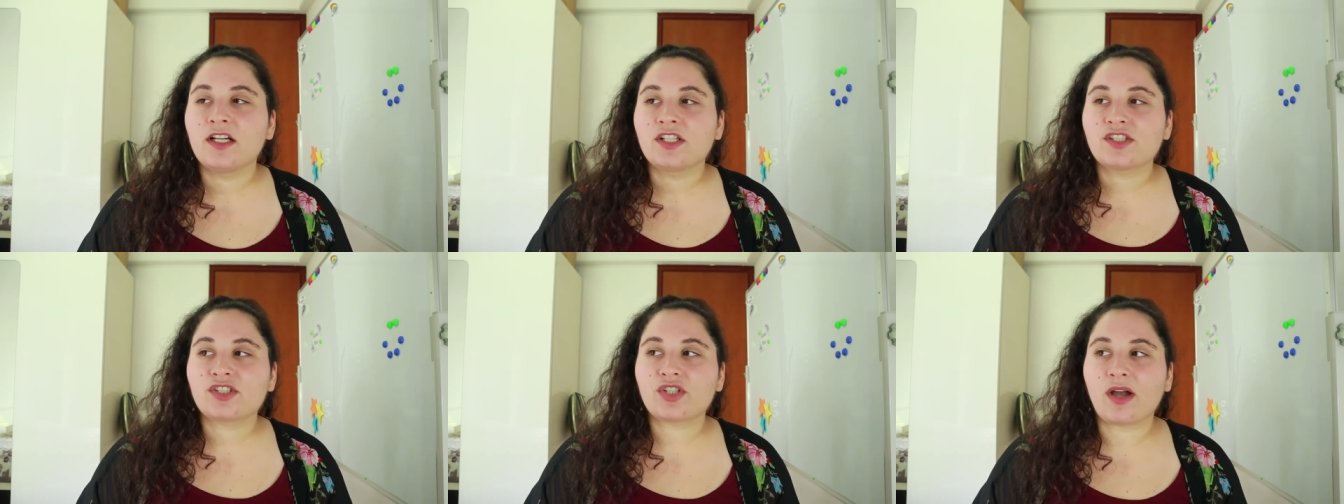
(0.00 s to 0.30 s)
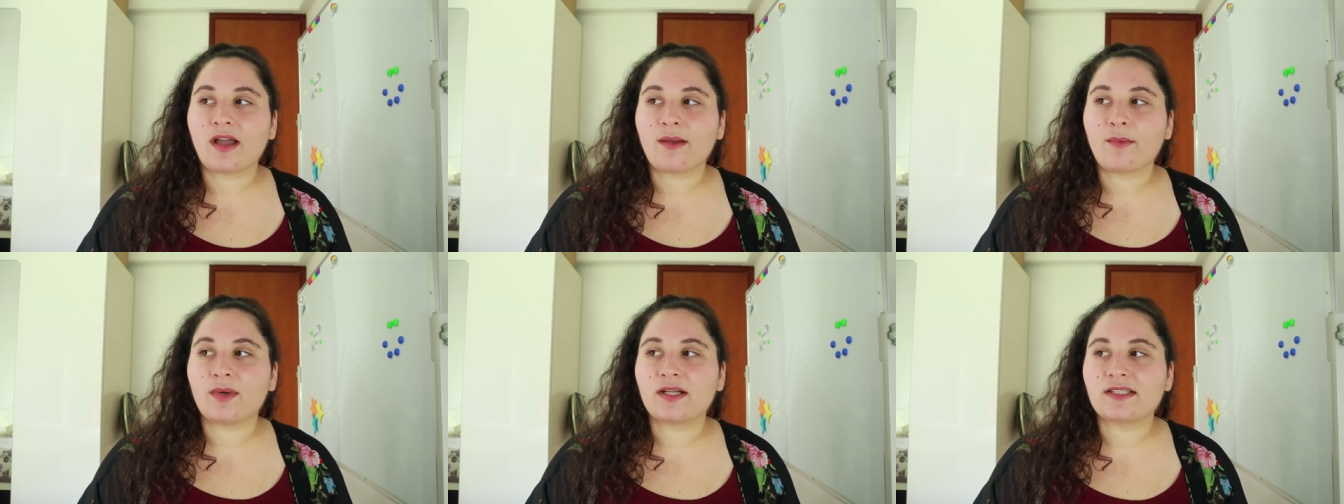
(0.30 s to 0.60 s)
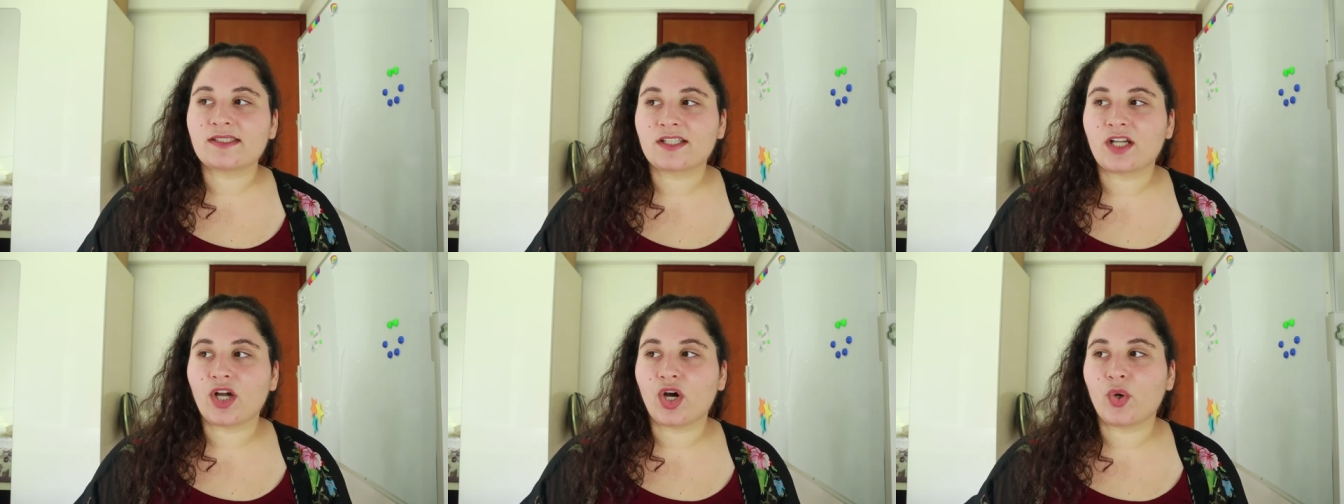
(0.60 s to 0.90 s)
so I
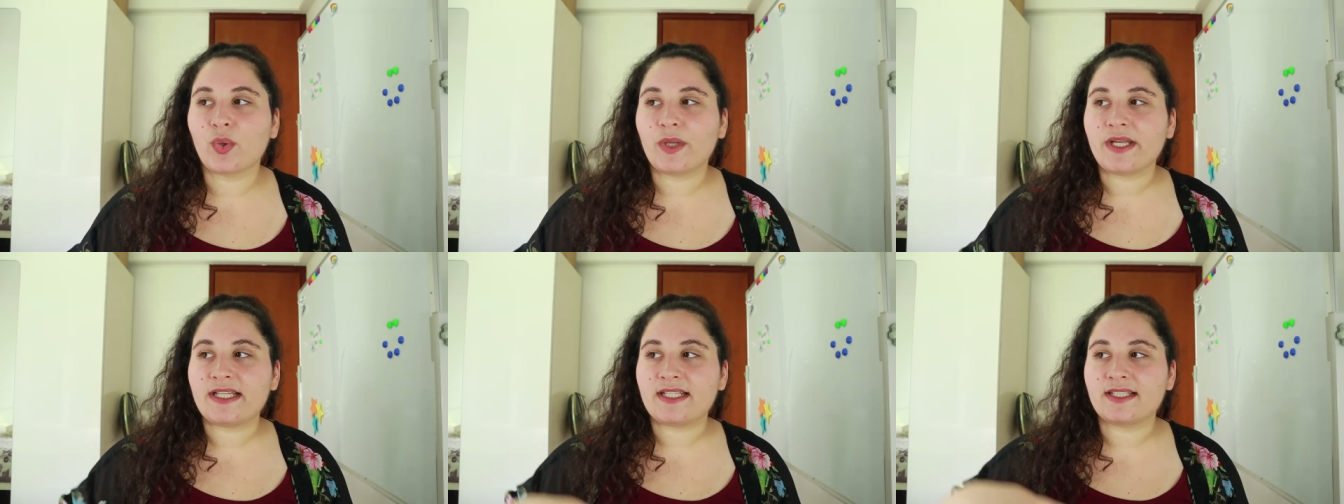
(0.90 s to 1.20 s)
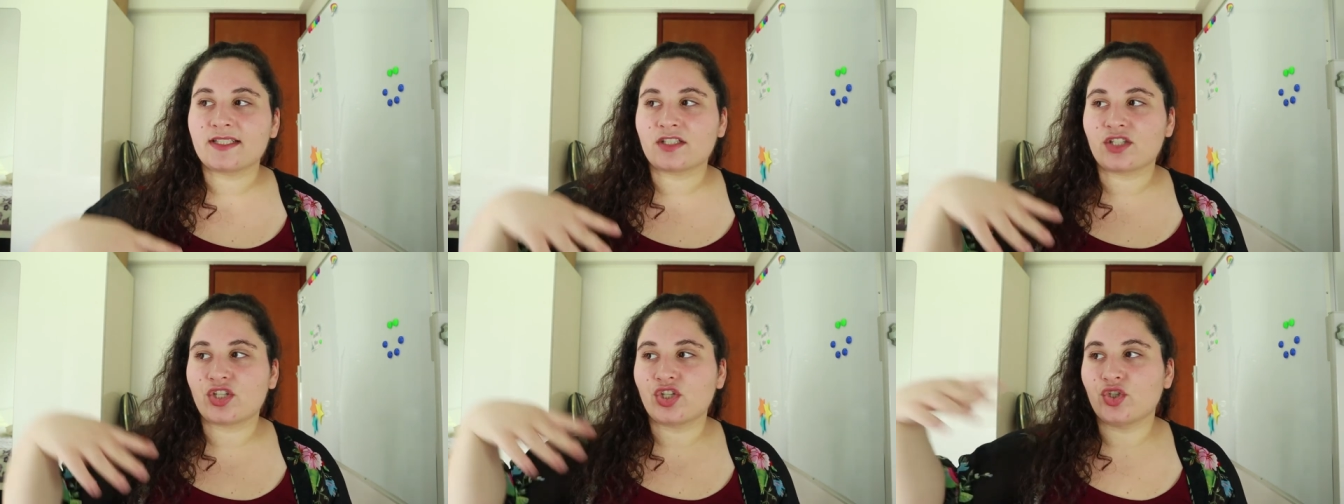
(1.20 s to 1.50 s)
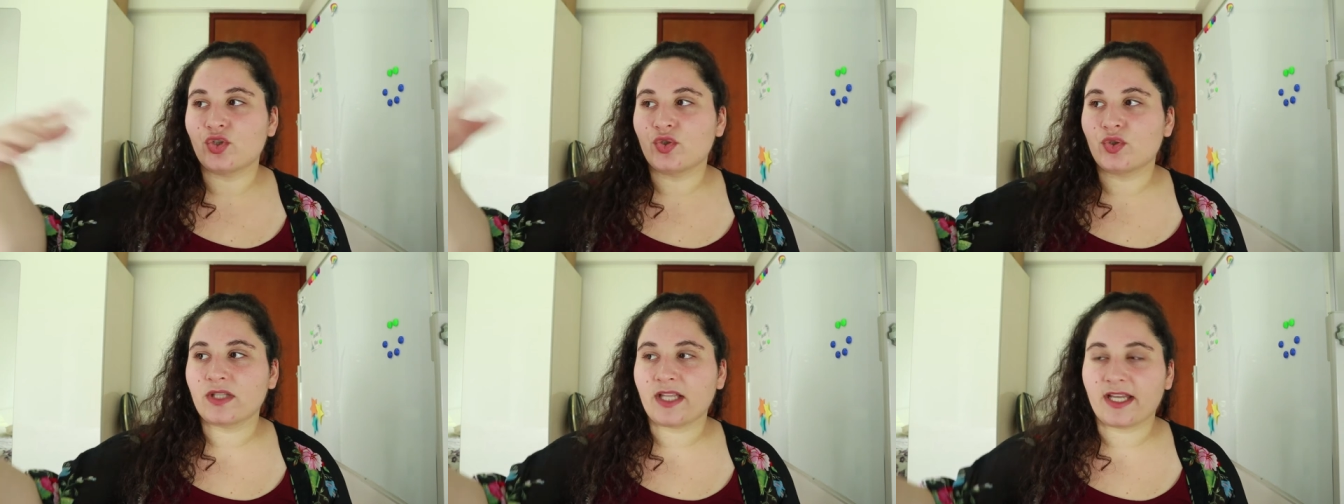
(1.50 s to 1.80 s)
was going
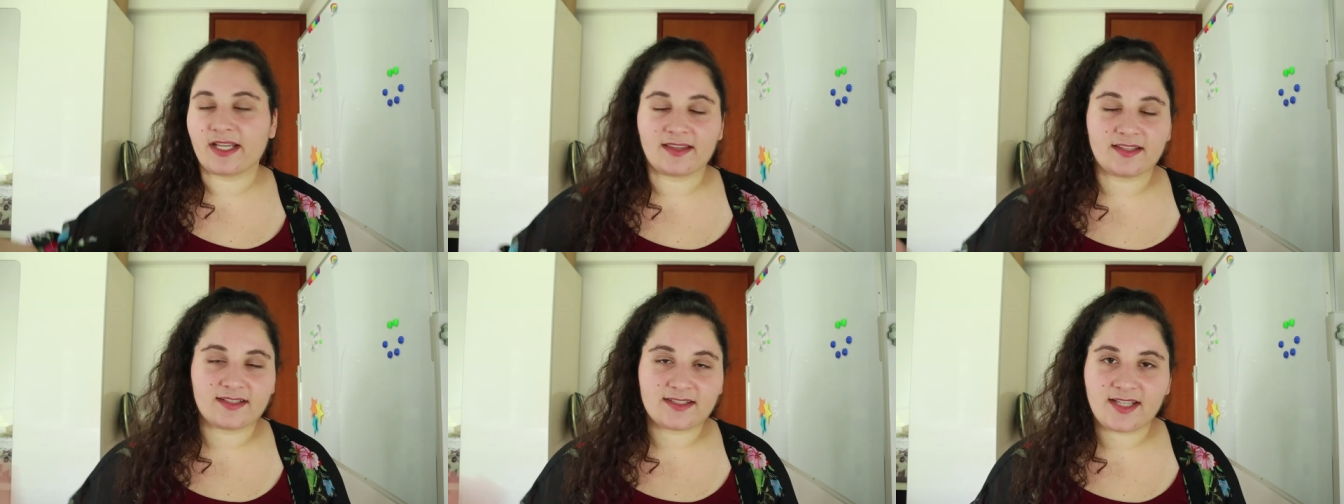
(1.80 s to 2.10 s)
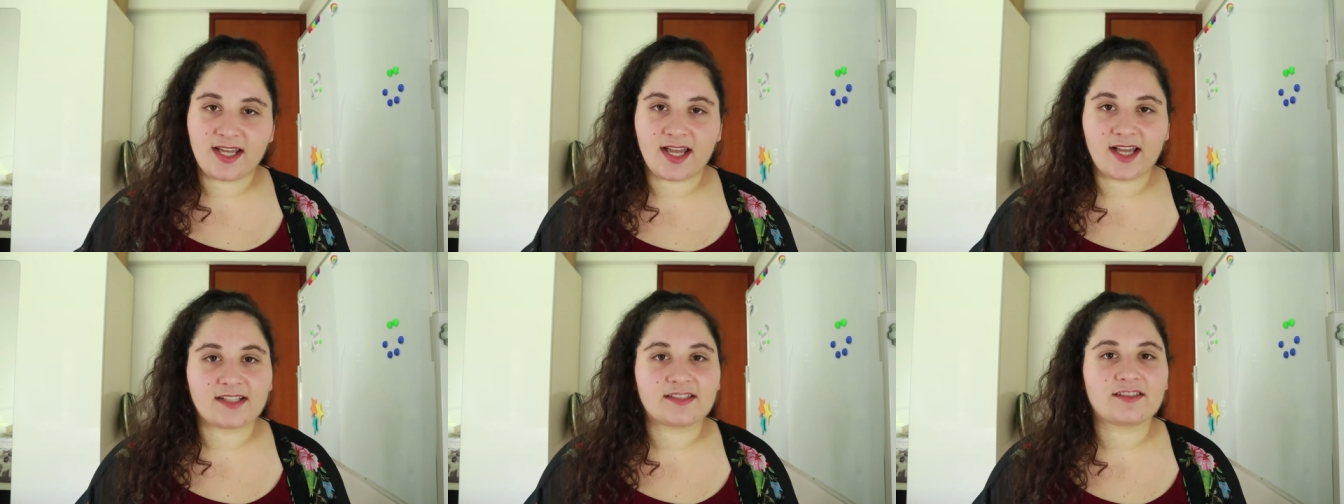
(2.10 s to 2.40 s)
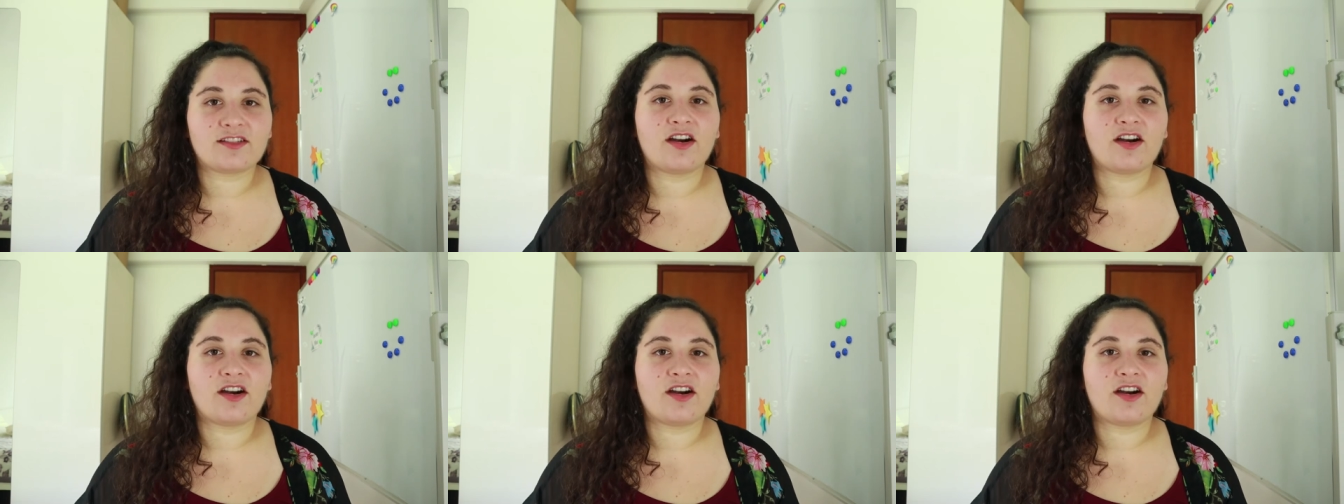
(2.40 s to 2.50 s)
to like the tax